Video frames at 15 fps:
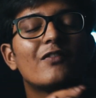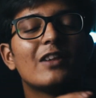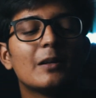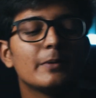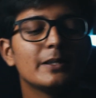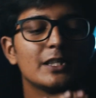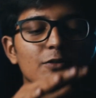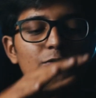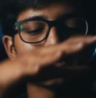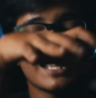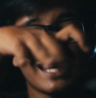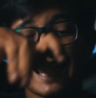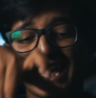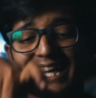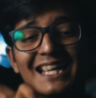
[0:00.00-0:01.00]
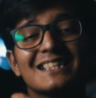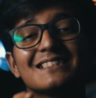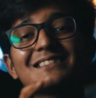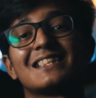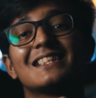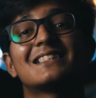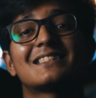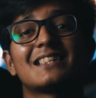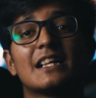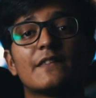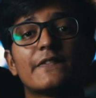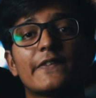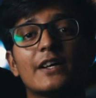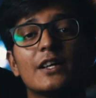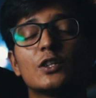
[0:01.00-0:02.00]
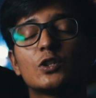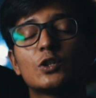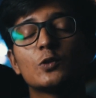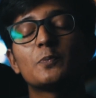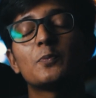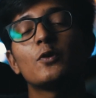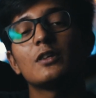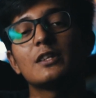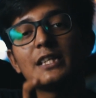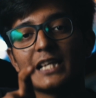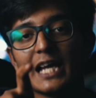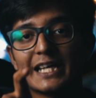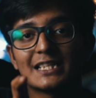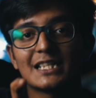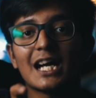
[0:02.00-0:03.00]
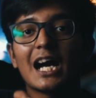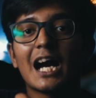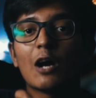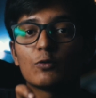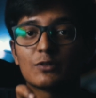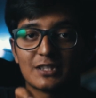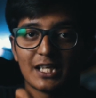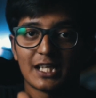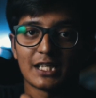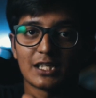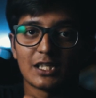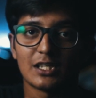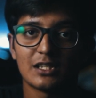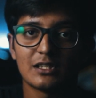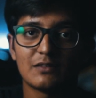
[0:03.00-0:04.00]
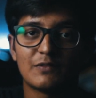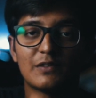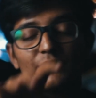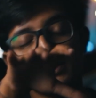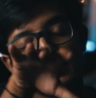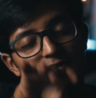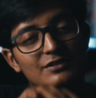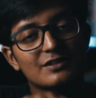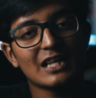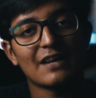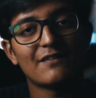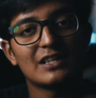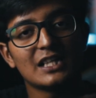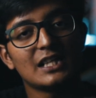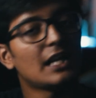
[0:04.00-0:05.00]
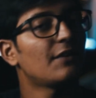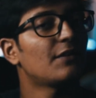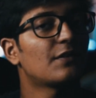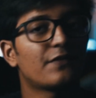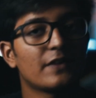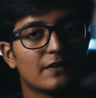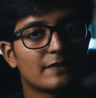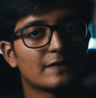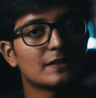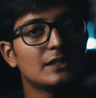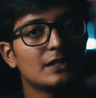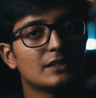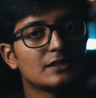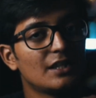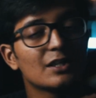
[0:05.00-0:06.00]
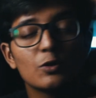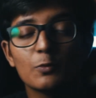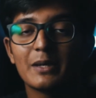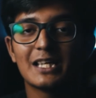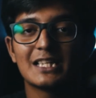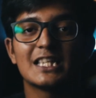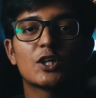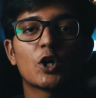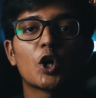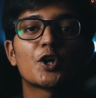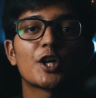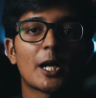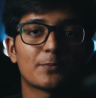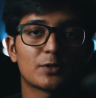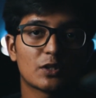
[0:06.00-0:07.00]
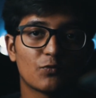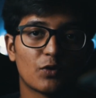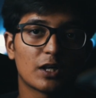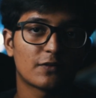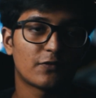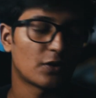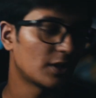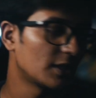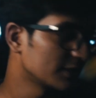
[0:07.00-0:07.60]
will be used against itself to pull the light outside. We will use gravity in our favor to make the contraption work for